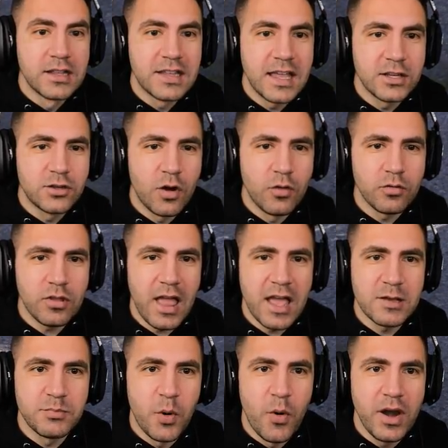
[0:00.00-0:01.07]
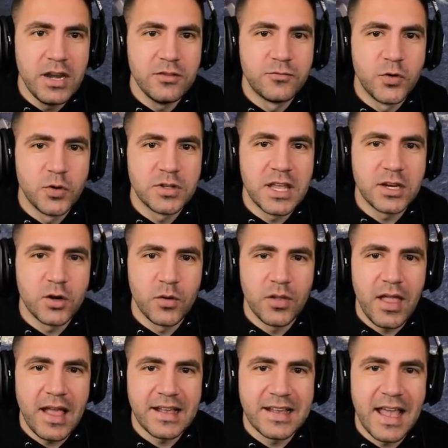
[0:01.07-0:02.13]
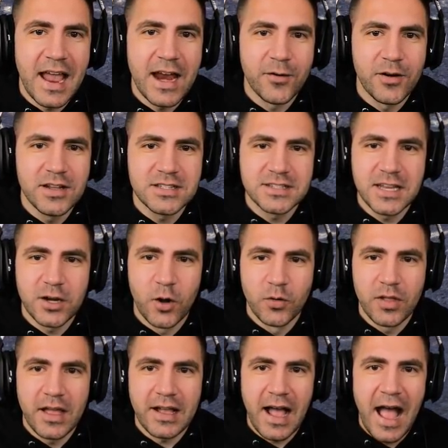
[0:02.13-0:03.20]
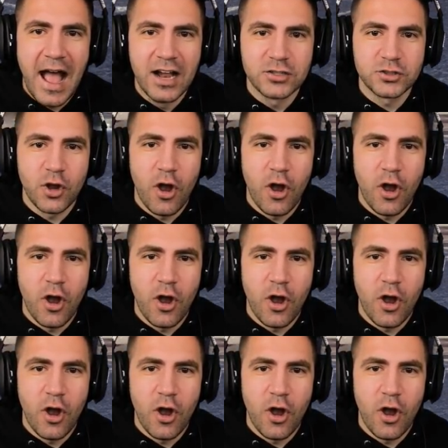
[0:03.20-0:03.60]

They don't like pointy food. They don't like carrots. They don't like hot